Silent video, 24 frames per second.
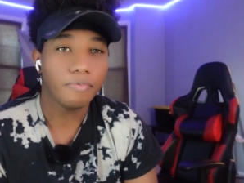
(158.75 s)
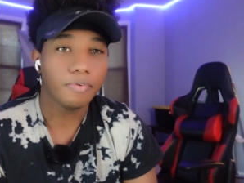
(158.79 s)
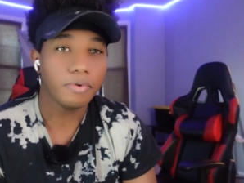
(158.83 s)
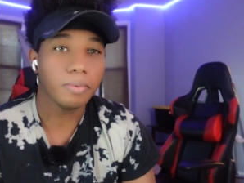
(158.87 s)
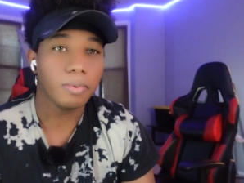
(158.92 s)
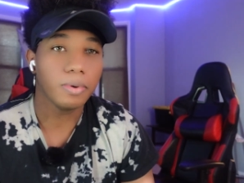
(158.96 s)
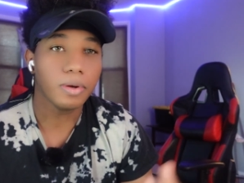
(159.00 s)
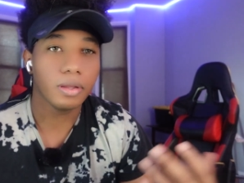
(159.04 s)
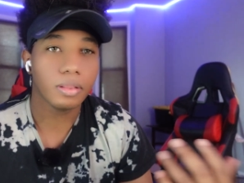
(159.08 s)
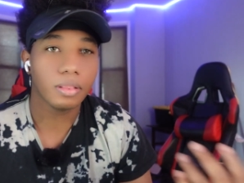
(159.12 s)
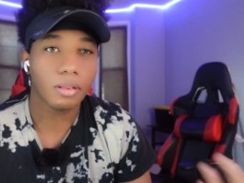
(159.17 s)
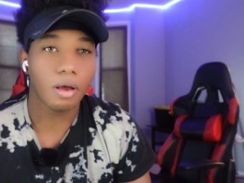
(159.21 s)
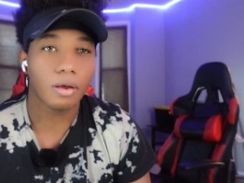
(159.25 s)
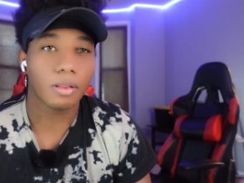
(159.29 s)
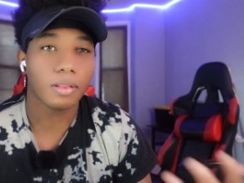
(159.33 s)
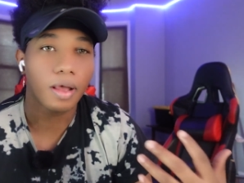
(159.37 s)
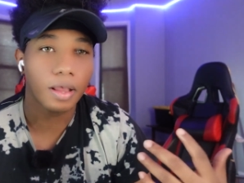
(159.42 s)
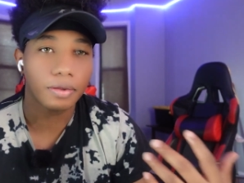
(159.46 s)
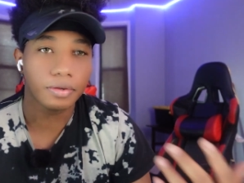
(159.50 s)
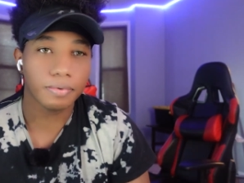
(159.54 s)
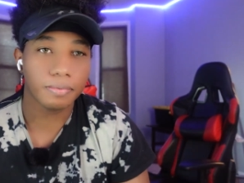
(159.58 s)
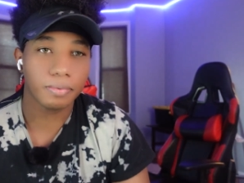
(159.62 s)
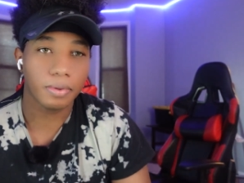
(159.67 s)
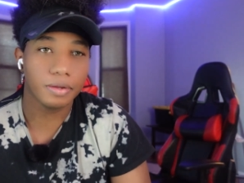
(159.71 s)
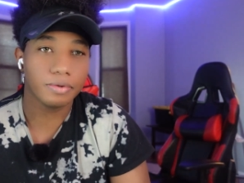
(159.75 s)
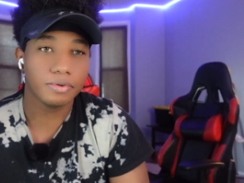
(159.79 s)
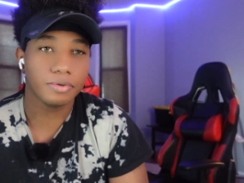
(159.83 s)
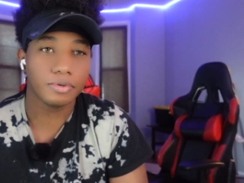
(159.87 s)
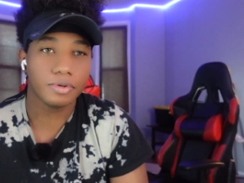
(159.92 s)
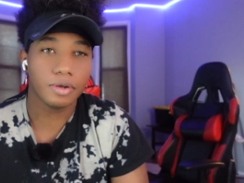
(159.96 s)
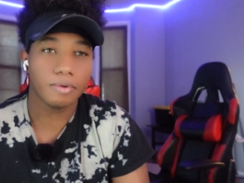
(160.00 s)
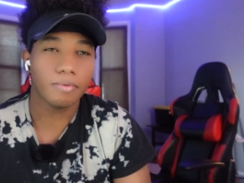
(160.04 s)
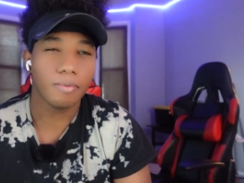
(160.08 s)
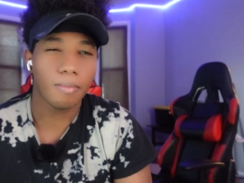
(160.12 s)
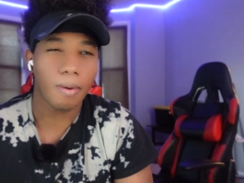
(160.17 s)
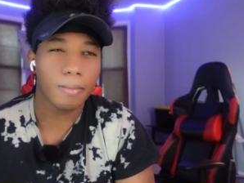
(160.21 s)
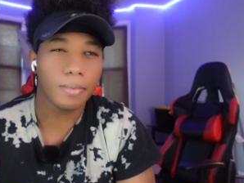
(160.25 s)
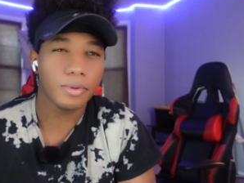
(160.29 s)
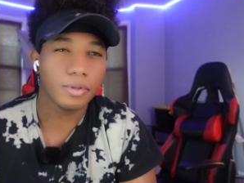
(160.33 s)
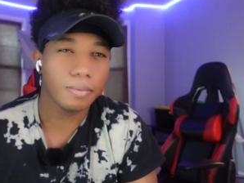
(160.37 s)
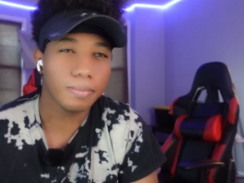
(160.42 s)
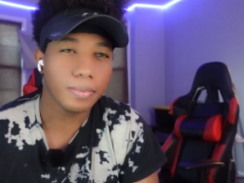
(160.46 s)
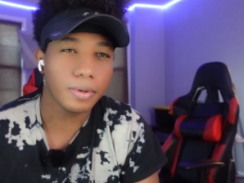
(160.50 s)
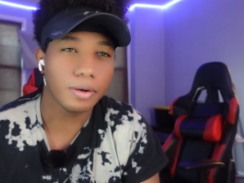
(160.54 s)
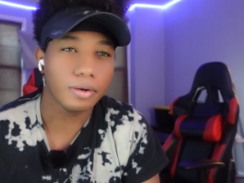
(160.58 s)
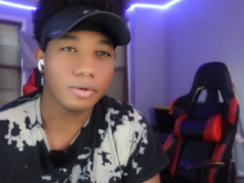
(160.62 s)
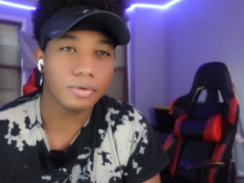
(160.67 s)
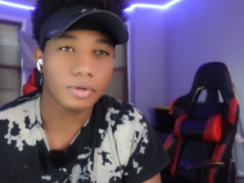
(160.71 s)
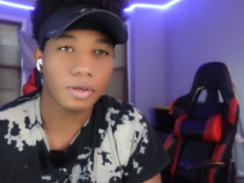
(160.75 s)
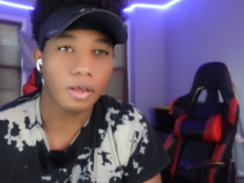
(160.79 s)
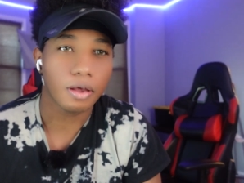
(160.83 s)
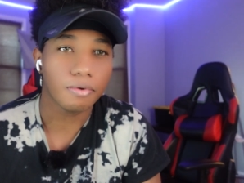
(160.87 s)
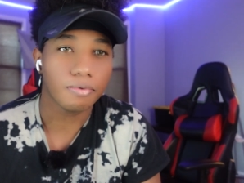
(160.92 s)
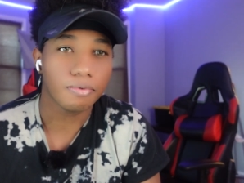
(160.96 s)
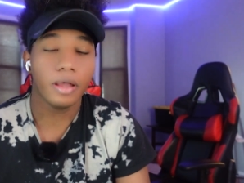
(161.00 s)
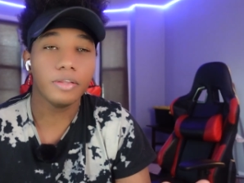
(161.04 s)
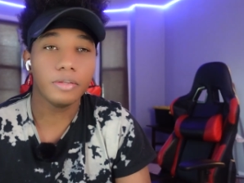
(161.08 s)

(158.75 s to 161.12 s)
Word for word: If you want a long lasting relationship, remember to be yourself.